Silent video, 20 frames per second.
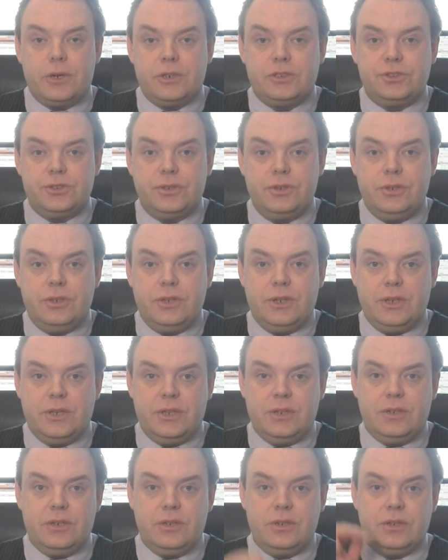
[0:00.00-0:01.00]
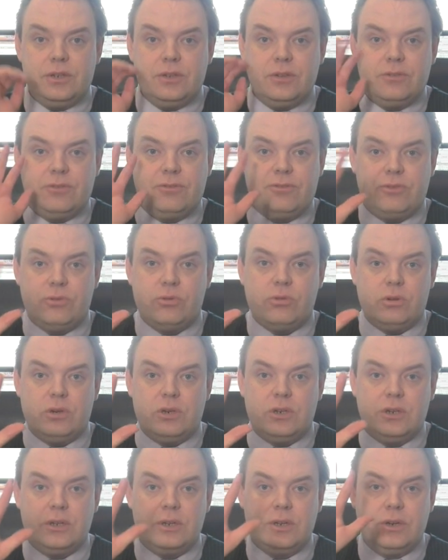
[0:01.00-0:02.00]
Production in
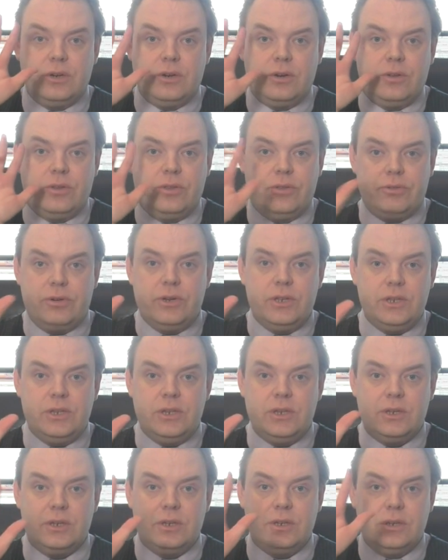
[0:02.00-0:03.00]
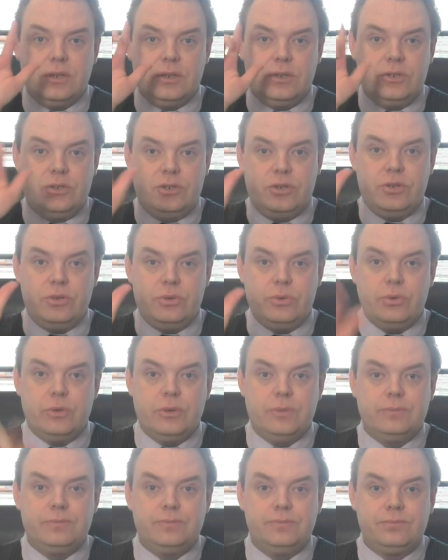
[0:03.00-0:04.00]
4, 3,
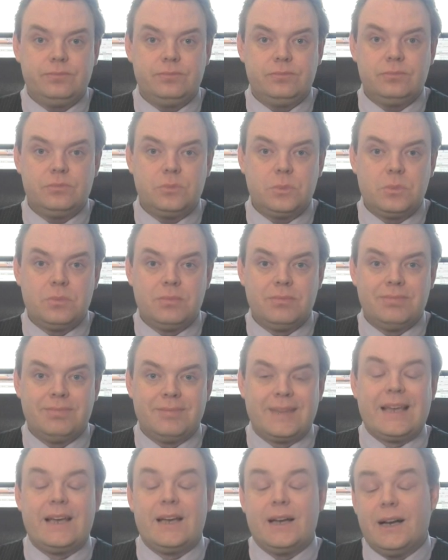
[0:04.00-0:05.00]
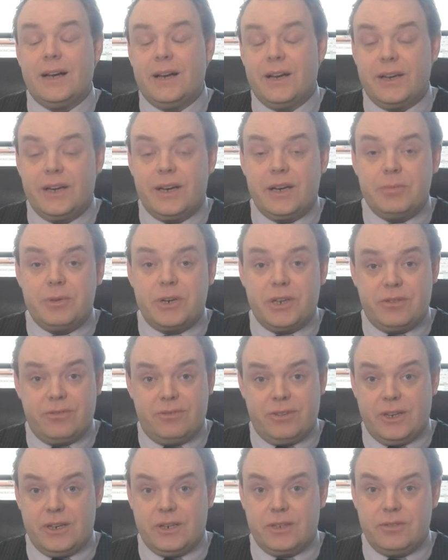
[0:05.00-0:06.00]
2. Hi, I'm
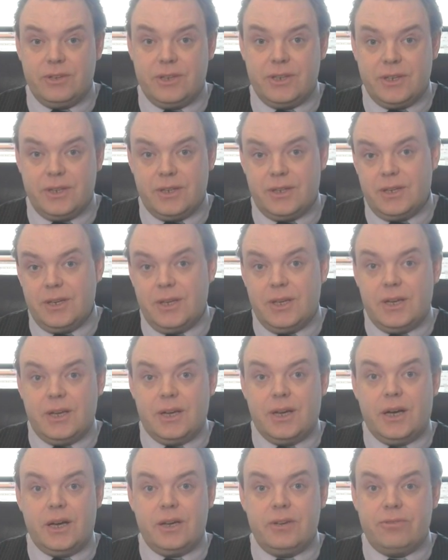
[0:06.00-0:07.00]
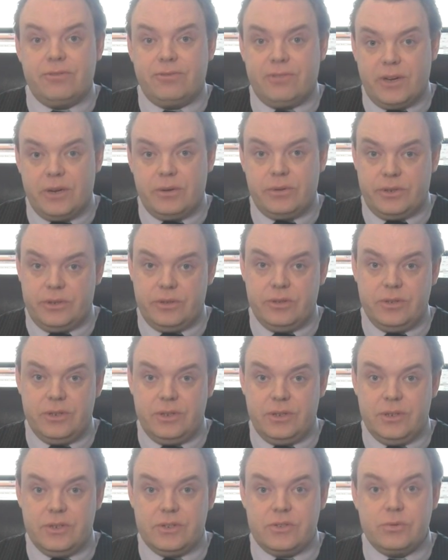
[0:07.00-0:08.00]
RickFalkvinge. I
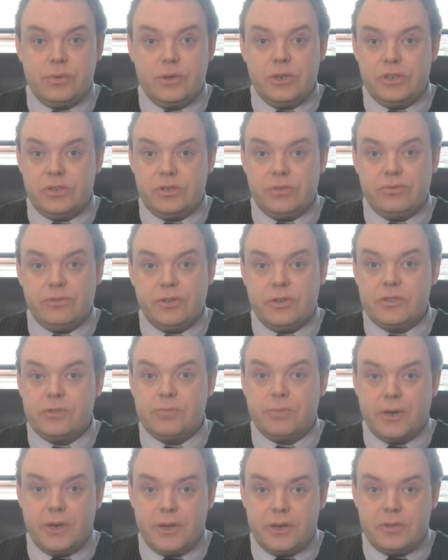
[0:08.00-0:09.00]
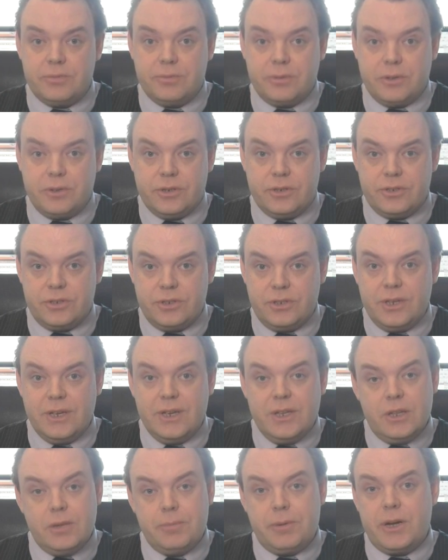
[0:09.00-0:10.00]
founded the Swedish and First Pirate
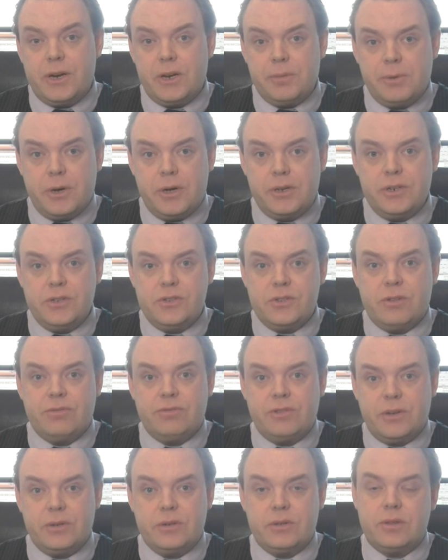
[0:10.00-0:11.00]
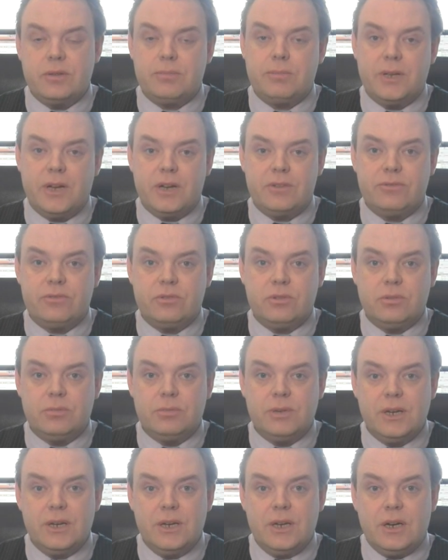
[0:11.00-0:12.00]
Party. The pirate parties are founded on the
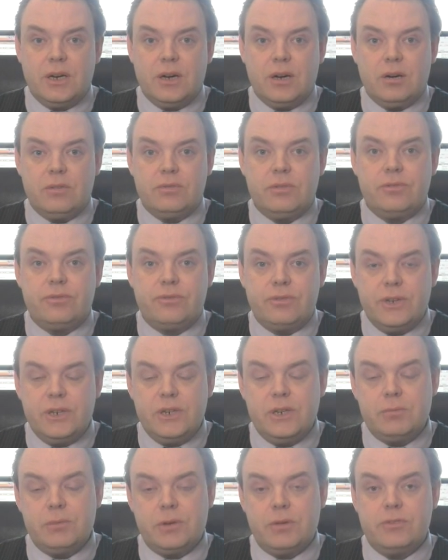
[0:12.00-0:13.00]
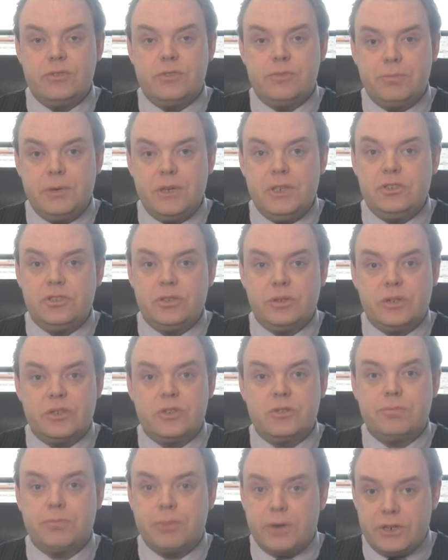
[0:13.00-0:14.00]
platform of freedom of speech
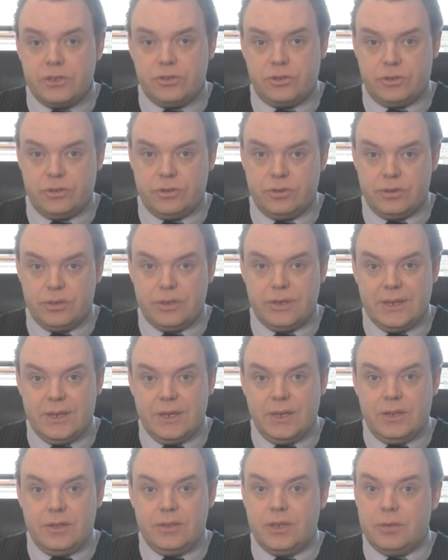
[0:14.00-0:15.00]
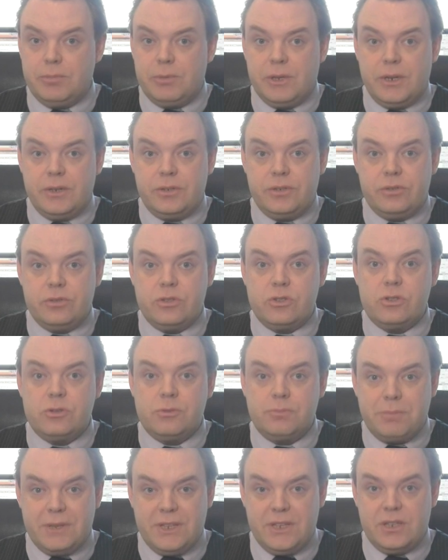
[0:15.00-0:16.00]
and expression, the ability to
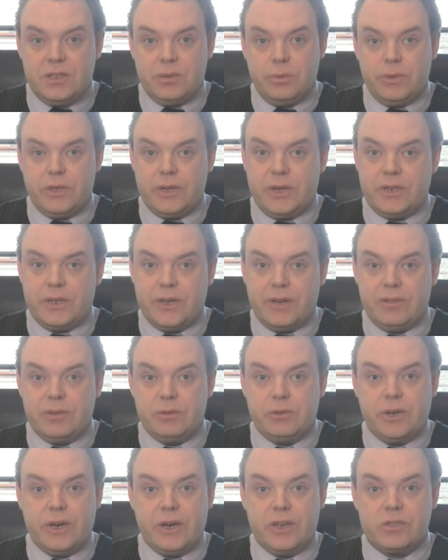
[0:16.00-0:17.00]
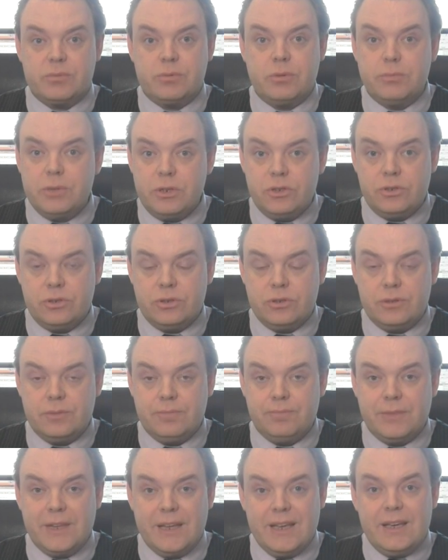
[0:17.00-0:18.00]
speak without having to ask
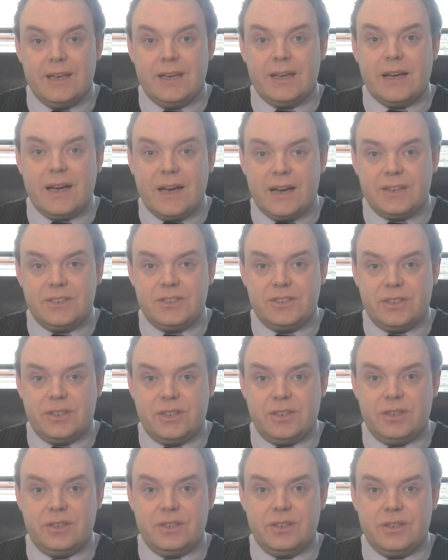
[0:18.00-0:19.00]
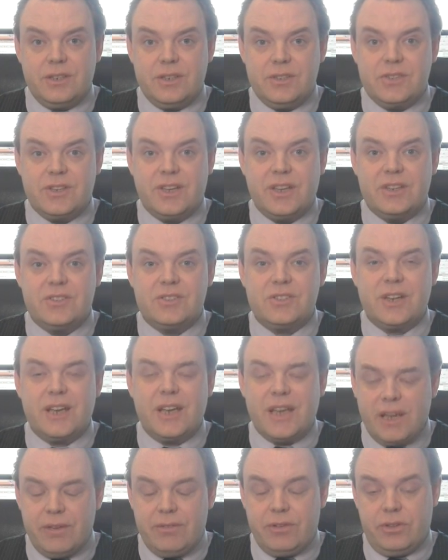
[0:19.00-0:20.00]
permission. ACTA is
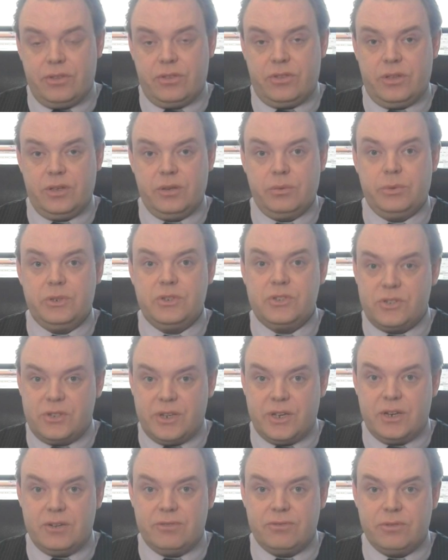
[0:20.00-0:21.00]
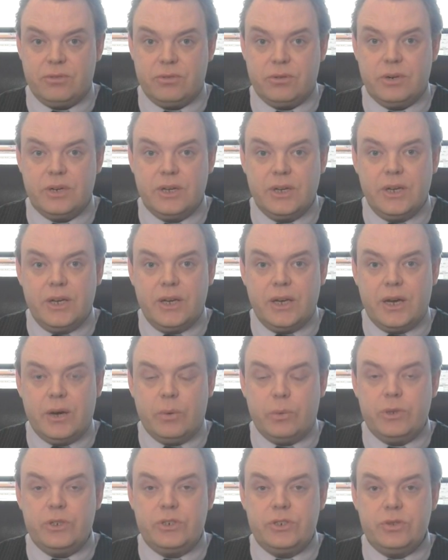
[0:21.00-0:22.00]
against everything we stand for,
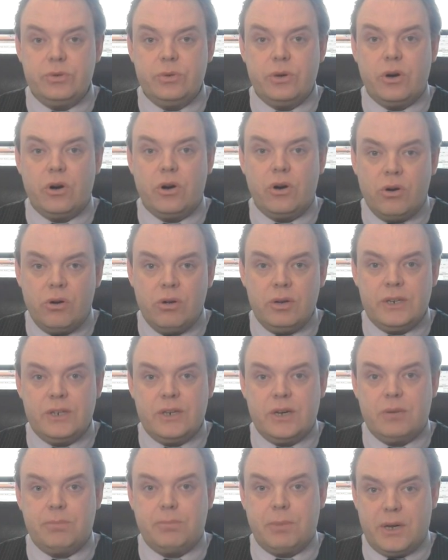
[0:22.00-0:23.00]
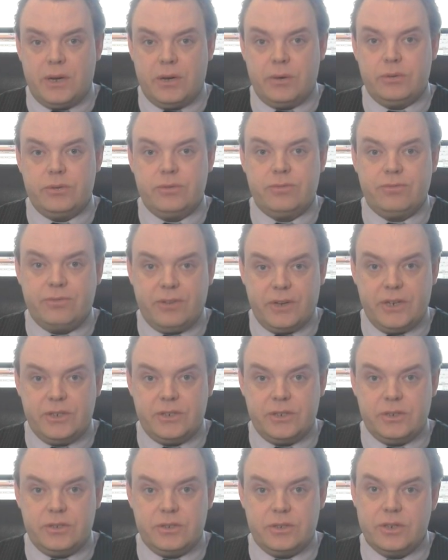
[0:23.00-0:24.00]
and we do all in our power to
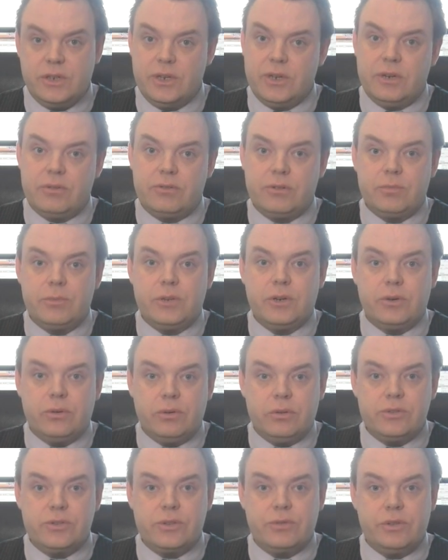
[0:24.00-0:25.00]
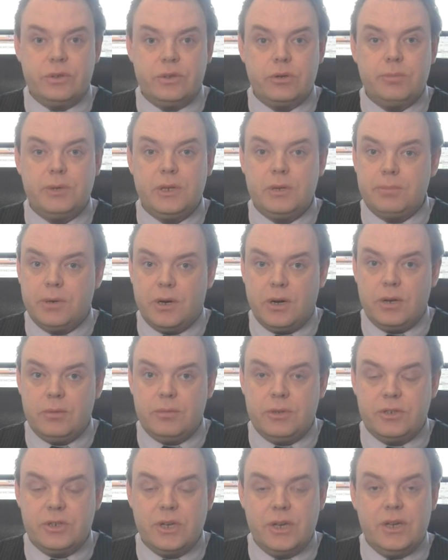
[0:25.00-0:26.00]
fight it, from the halls of European
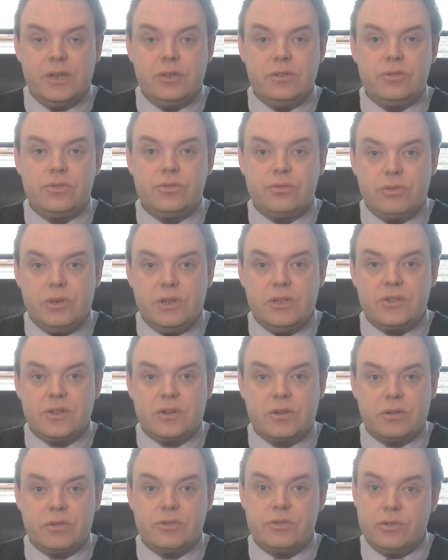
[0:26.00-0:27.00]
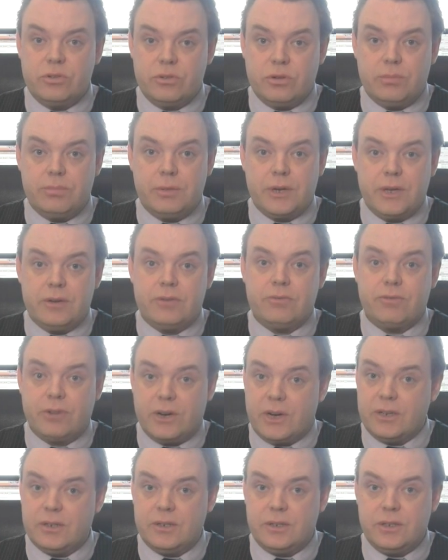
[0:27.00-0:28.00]
Parliament to streets across Europe and,
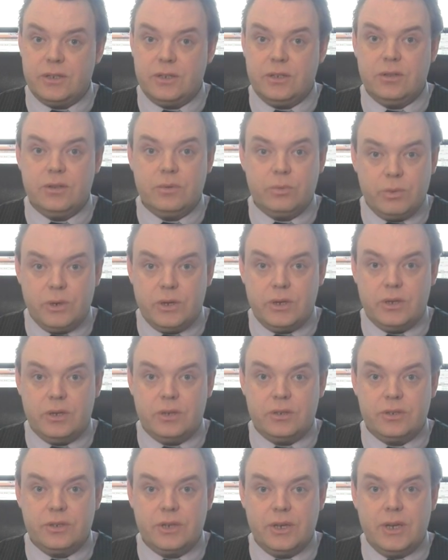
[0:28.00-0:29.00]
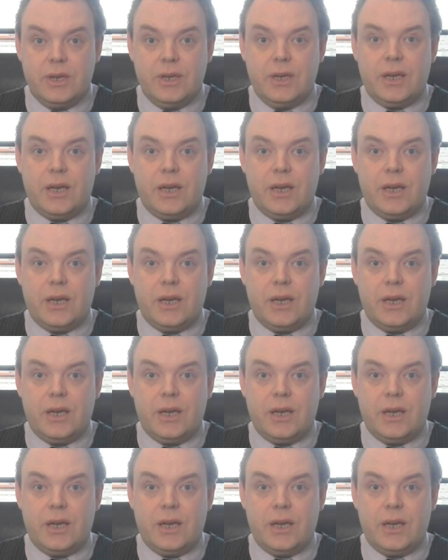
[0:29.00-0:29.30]
frankly, the world.